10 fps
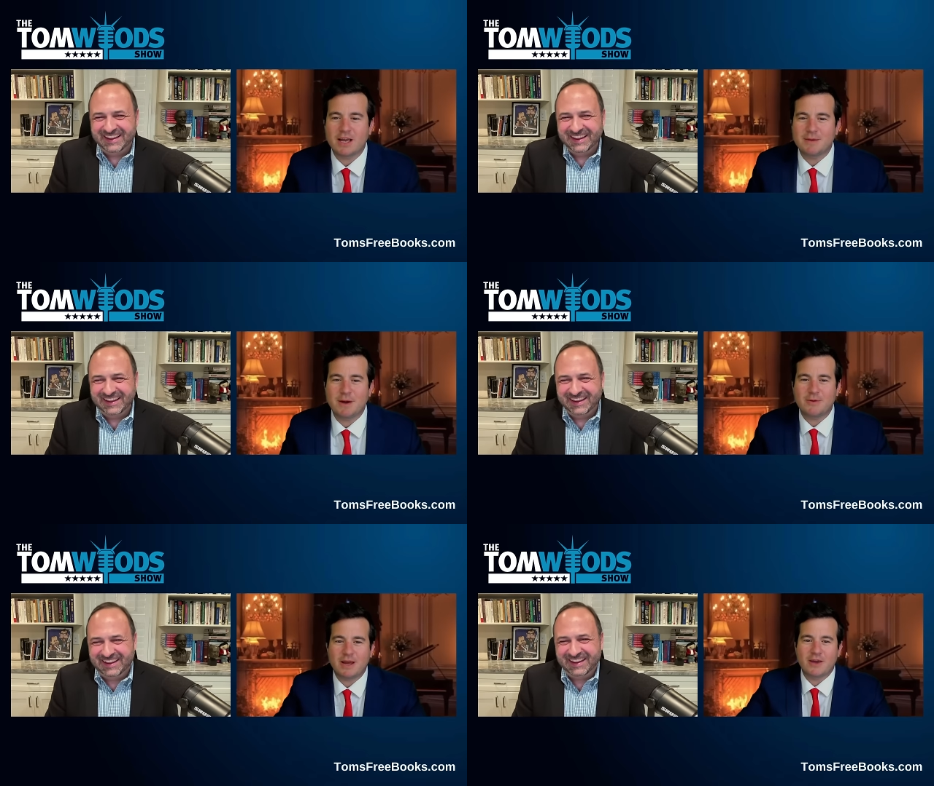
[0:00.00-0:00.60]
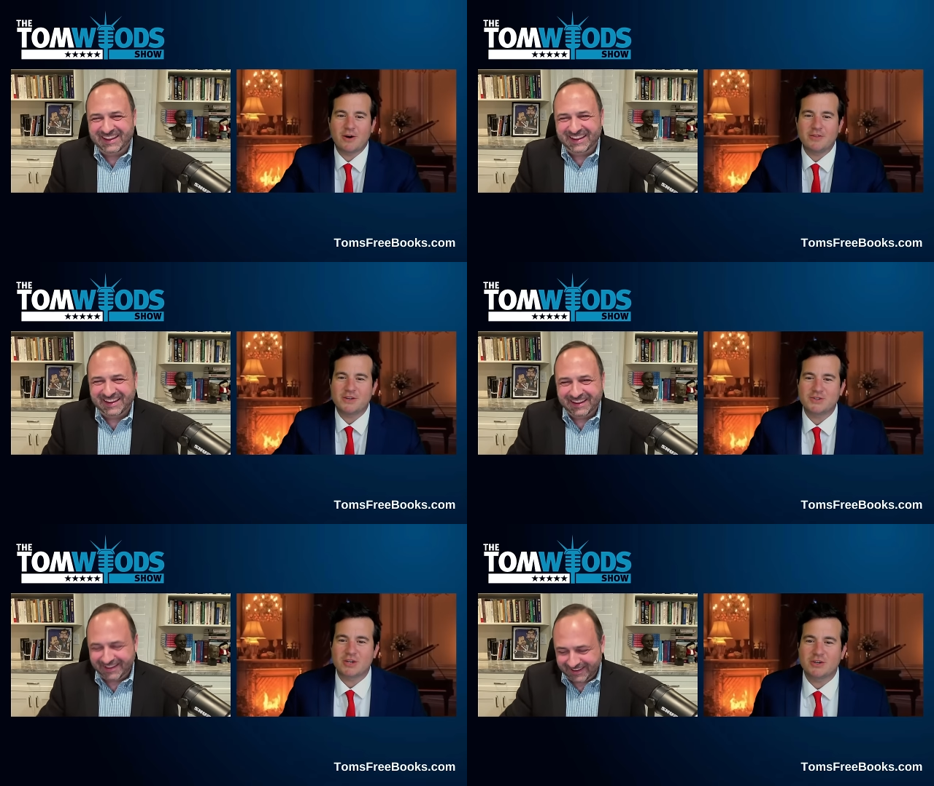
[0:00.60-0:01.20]
Speaker 1: about? When I go on these
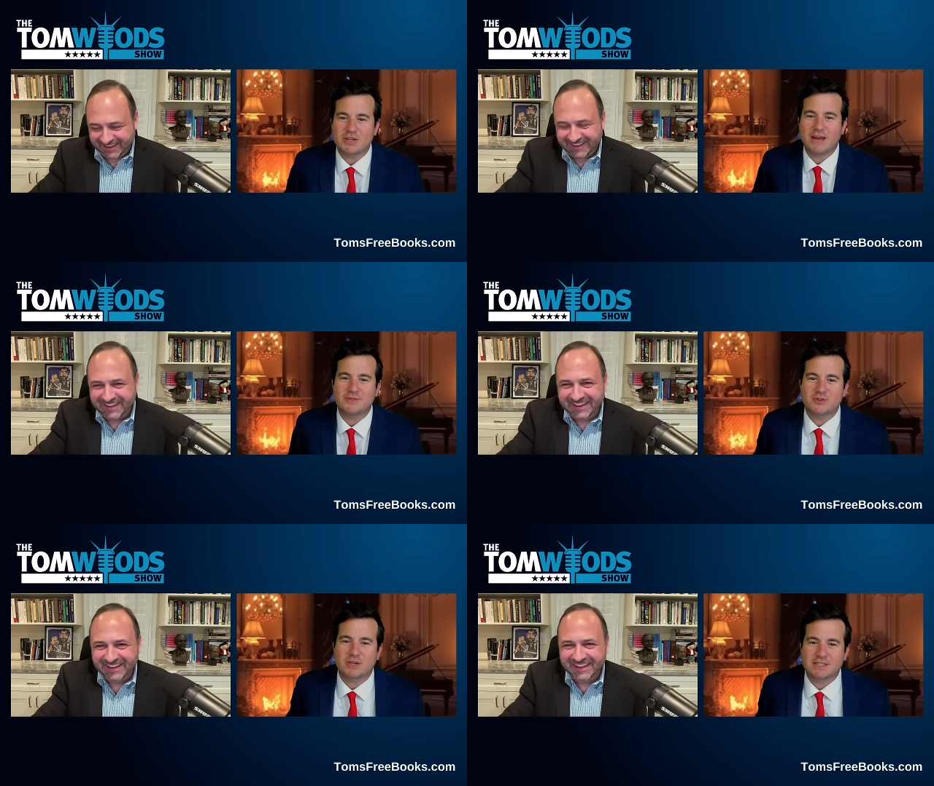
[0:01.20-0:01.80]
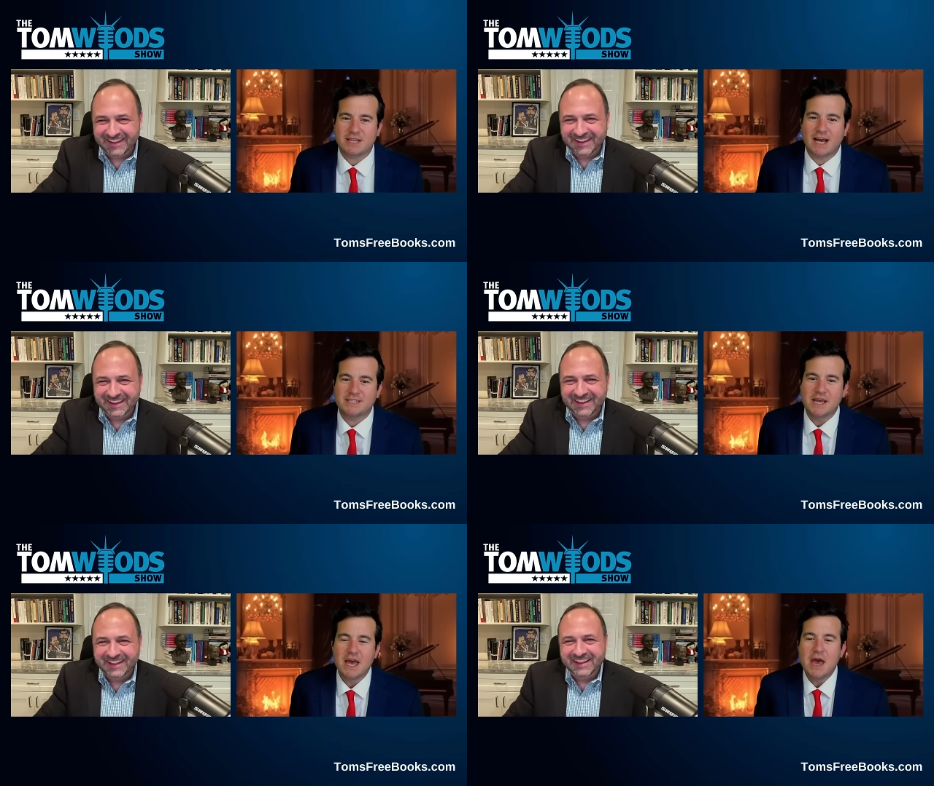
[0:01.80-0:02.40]
shows, I have to dress nice.
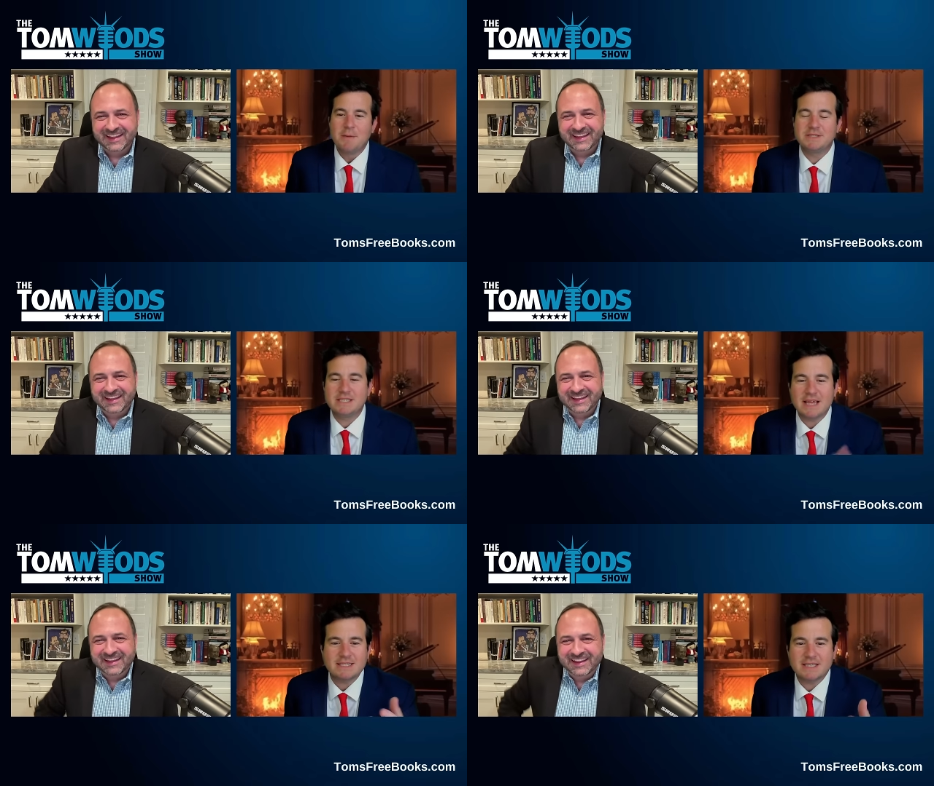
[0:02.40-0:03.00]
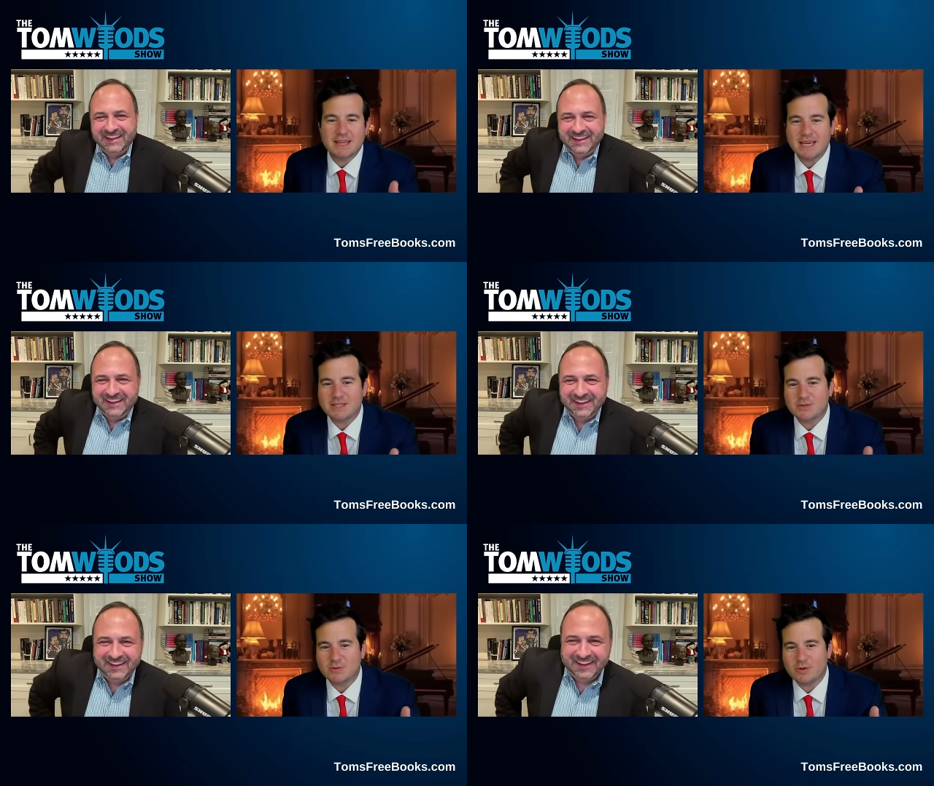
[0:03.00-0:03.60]
But see, that's the thing is
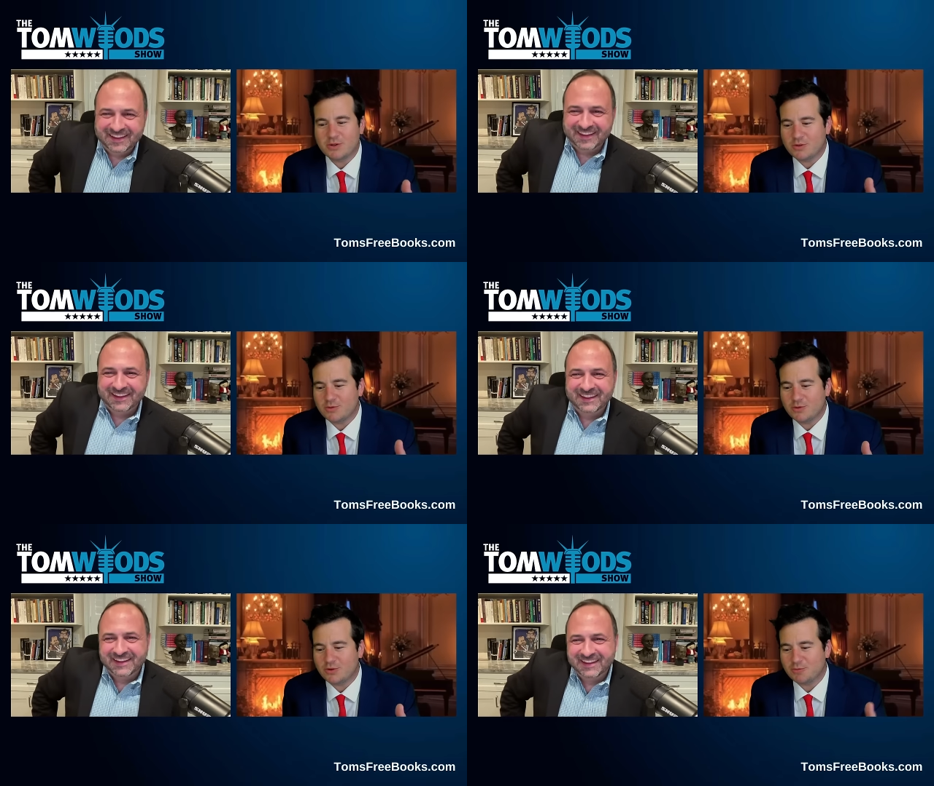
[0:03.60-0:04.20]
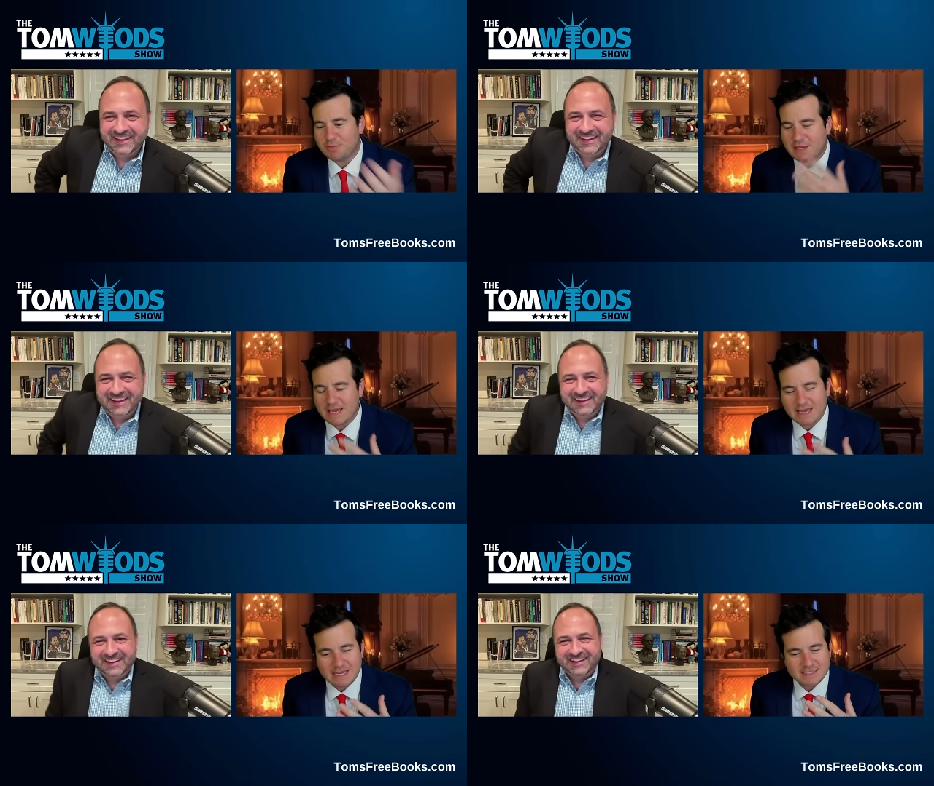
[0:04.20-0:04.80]
when when you're me,
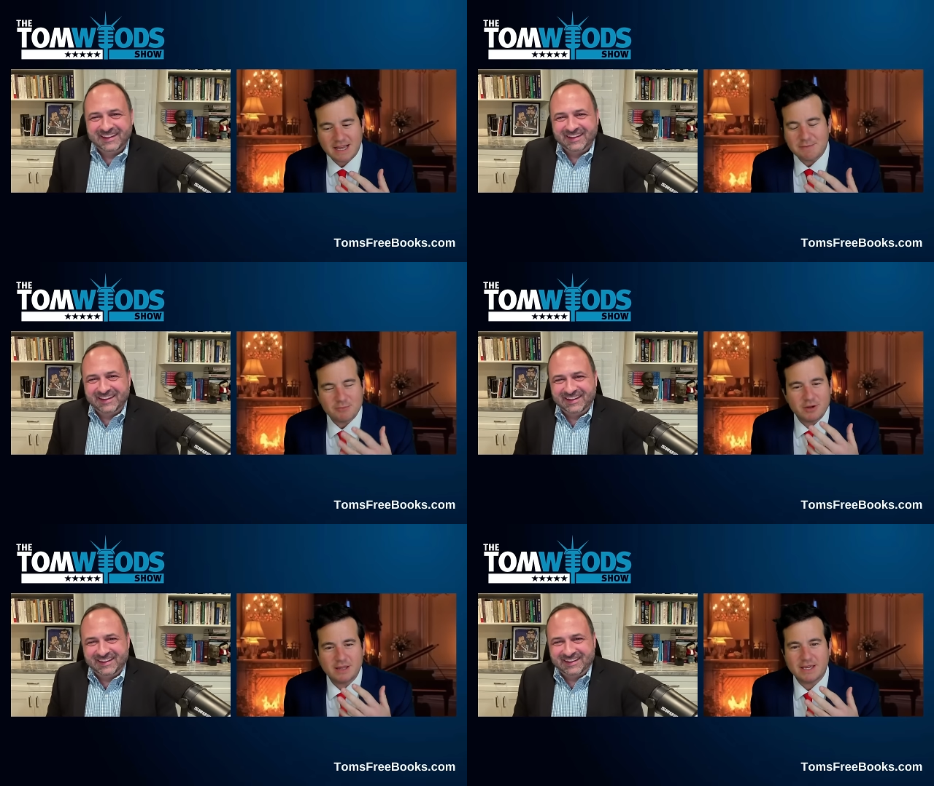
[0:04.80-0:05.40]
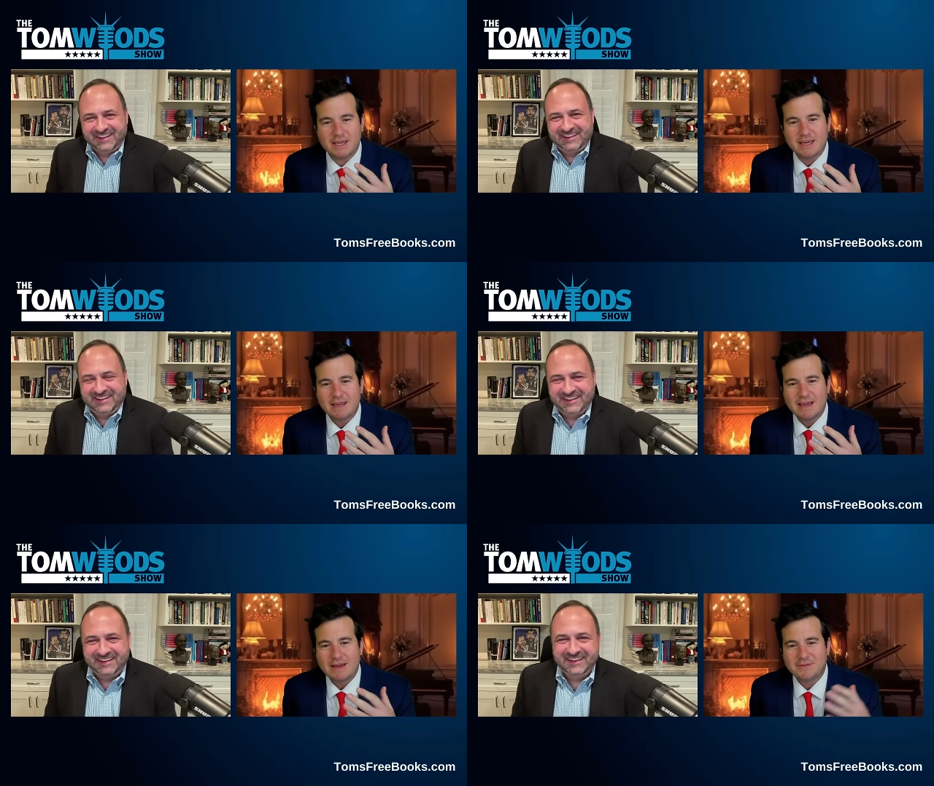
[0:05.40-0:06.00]
because I'm really
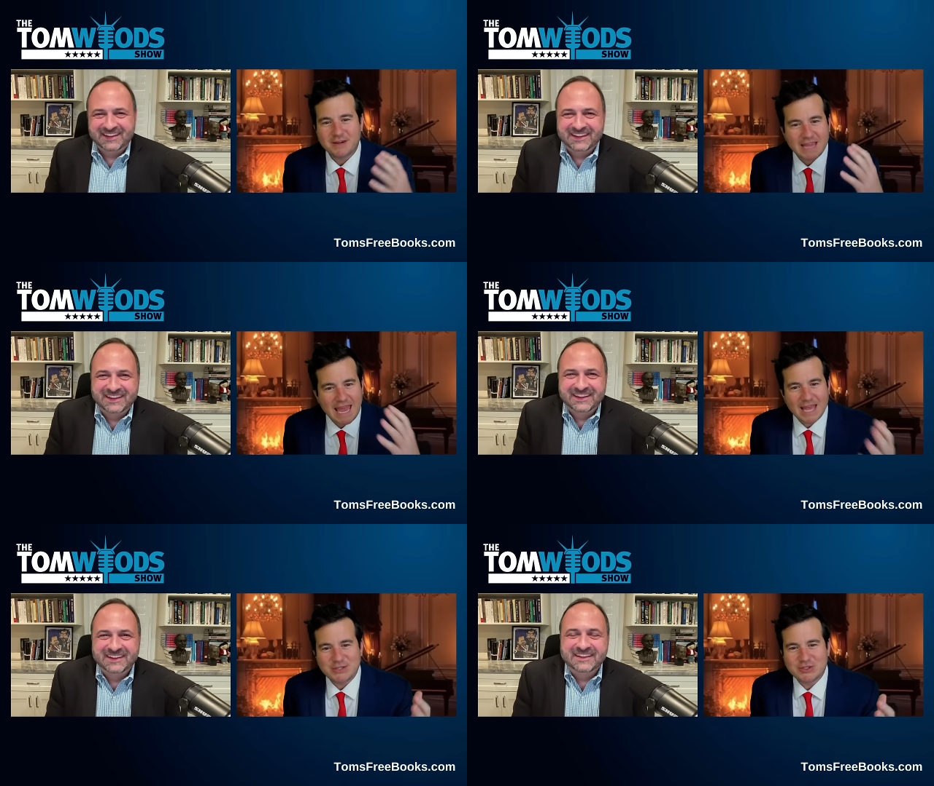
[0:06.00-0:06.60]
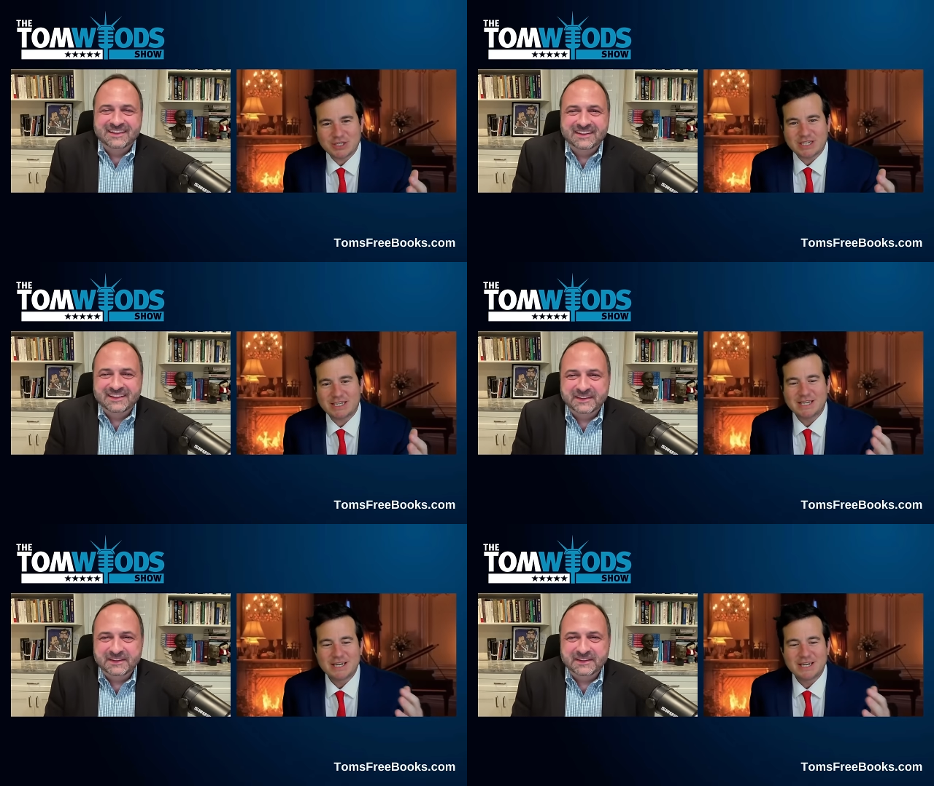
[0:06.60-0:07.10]
very edgy,